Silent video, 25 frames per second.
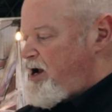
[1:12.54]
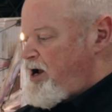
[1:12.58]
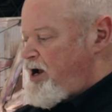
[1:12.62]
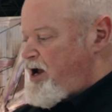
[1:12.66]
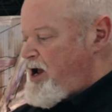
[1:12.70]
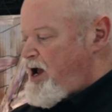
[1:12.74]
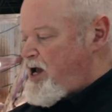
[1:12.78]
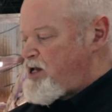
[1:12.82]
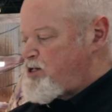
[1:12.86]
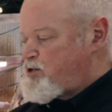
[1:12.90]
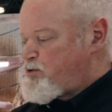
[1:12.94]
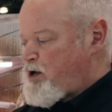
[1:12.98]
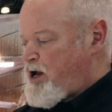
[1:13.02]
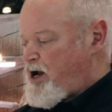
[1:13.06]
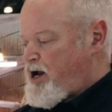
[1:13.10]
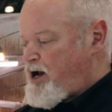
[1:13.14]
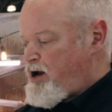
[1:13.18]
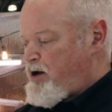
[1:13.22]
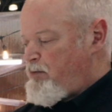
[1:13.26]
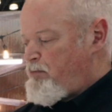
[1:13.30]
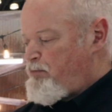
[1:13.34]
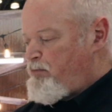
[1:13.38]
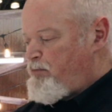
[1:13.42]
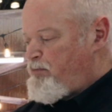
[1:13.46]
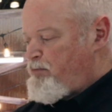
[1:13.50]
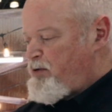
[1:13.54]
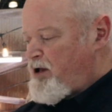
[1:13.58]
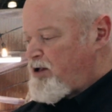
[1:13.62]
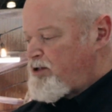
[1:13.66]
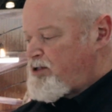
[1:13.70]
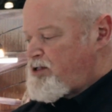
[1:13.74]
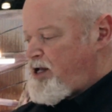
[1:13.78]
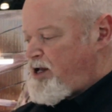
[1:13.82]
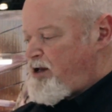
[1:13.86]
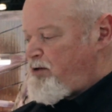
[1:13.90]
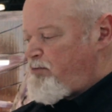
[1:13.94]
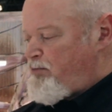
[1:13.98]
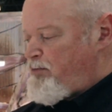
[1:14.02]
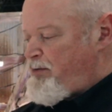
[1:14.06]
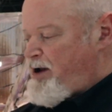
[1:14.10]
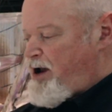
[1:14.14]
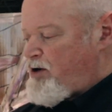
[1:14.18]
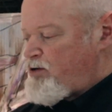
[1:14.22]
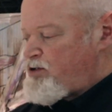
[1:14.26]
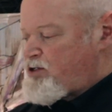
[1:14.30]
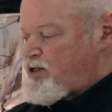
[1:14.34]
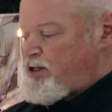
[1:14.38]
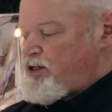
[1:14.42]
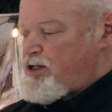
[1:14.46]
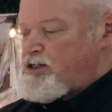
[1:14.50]
Has built-in
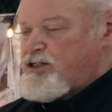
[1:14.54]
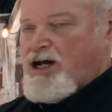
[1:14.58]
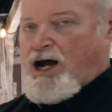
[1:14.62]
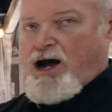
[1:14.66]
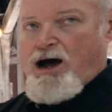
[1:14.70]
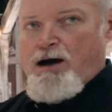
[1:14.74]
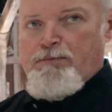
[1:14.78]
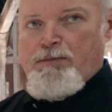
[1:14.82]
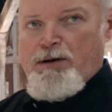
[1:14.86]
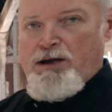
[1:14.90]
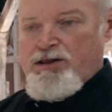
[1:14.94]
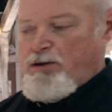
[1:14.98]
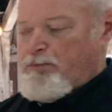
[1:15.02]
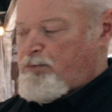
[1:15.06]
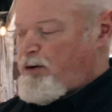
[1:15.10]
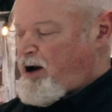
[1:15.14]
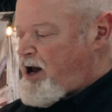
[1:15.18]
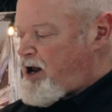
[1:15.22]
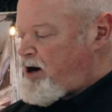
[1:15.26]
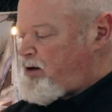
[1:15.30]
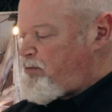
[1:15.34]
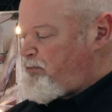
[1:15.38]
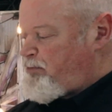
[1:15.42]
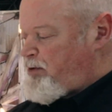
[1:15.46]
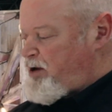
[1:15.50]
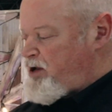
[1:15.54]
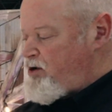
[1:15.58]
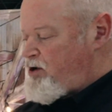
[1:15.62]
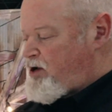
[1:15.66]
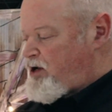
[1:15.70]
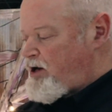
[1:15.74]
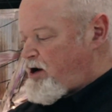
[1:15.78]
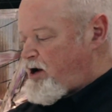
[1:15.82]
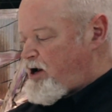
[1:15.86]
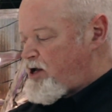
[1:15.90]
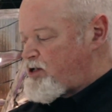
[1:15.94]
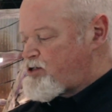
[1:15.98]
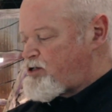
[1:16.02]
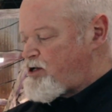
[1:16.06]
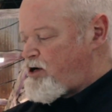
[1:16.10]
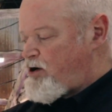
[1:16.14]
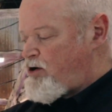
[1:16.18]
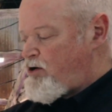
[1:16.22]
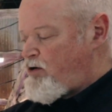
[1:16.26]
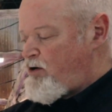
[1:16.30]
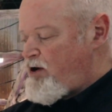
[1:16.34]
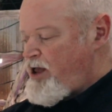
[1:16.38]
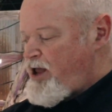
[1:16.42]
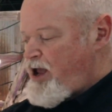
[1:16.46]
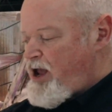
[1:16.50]
mounts on the top, on the bottom, but you can
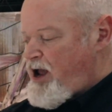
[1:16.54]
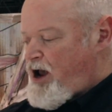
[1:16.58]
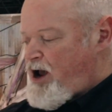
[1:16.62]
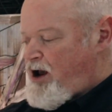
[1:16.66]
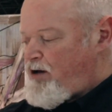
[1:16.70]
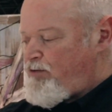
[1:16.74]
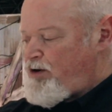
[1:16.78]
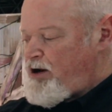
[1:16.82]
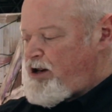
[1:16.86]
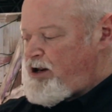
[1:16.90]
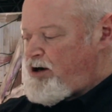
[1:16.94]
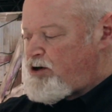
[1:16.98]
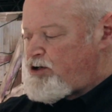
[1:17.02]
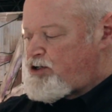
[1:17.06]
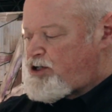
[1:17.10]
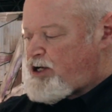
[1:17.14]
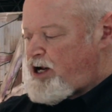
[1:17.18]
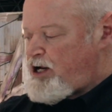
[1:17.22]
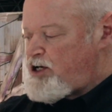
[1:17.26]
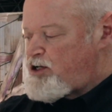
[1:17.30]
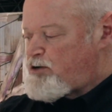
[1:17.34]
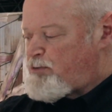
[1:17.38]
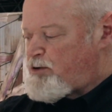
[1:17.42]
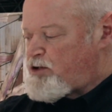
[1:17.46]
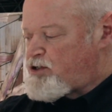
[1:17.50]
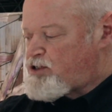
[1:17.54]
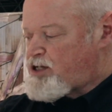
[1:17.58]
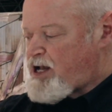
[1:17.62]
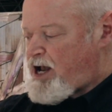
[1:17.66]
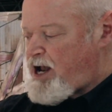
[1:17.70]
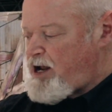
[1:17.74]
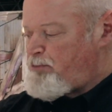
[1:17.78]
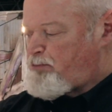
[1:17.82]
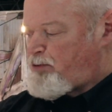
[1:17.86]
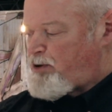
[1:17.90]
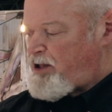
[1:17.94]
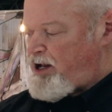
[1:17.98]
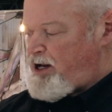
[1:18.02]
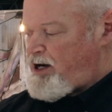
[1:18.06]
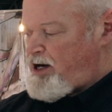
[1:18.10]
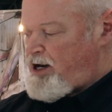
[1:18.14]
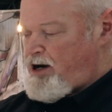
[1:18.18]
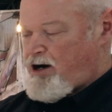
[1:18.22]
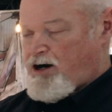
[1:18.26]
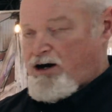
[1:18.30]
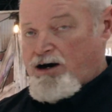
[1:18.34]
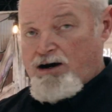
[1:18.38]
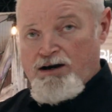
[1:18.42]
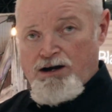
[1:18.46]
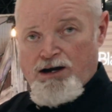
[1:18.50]
also have an interchangeable side plate
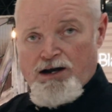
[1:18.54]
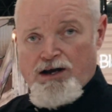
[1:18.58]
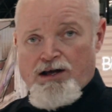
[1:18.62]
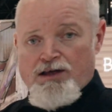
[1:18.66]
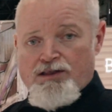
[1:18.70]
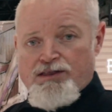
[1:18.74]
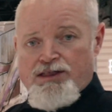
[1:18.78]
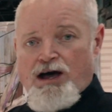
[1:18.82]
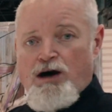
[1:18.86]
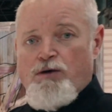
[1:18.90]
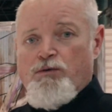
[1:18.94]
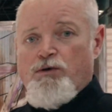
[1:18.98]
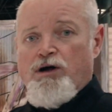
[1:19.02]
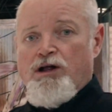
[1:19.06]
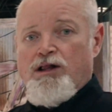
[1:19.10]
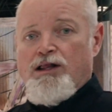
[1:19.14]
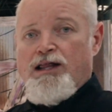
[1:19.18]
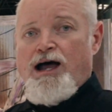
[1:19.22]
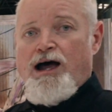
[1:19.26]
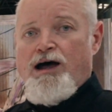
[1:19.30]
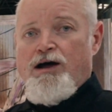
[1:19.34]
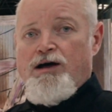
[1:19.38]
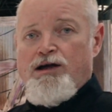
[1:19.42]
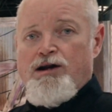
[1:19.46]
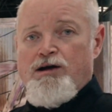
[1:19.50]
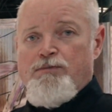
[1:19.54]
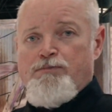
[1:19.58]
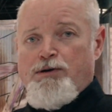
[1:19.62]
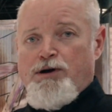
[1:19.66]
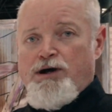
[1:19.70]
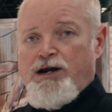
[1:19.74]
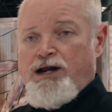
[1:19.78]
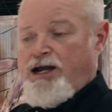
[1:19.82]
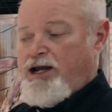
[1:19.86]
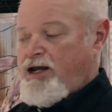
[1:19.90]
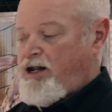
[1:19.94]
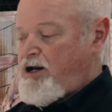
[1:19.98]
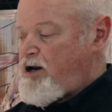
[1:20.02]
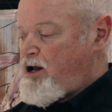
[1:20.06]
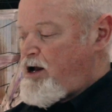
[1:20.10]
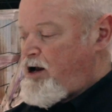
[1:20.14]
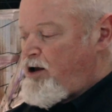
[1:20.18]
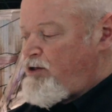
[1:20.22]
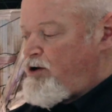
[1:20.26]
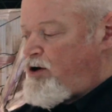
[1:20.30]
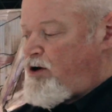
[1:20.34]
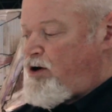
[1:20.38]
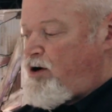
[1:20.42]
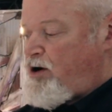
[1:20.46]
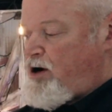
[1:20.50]
here that will allow you to put in
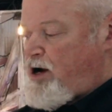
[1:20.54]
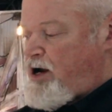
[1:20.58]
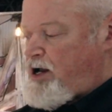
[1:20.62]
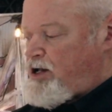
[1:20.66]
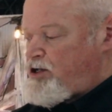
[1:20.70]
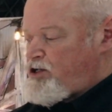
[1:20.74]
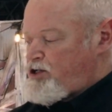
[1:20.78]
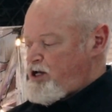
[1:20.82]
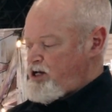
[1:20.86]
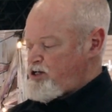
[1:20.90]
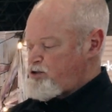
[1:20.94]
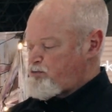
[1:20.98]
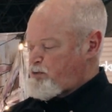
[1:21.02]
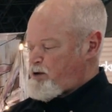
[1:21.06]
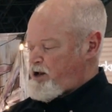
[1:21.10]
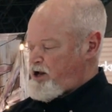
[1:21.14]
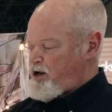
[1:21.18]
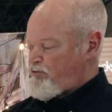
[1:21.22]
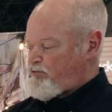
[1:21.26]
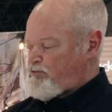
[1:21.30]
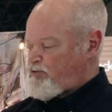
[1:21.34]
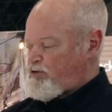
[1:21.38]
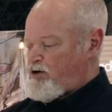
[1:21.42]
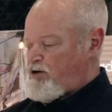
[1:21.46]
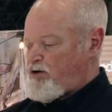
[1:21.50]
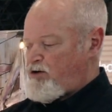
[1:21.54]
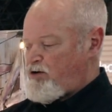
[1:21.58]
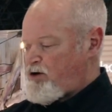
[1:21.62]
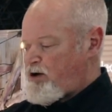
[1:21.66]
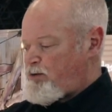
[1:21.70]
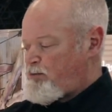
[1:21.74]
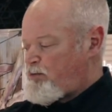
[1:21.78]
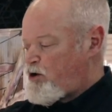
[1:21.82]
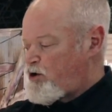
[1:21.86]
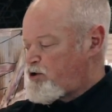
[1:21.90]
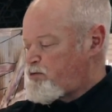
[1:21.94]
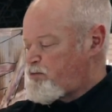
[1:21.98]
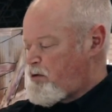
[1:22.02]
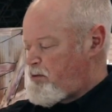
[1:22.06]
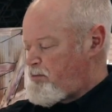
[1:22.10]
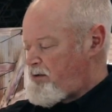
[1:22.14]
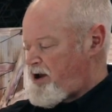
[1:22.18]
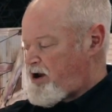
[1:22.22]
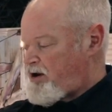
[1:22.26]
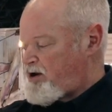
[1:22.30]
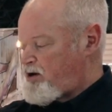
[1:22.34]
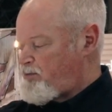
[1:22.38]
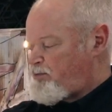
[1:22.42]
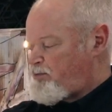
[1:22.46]
other cheese plate for multiple mounting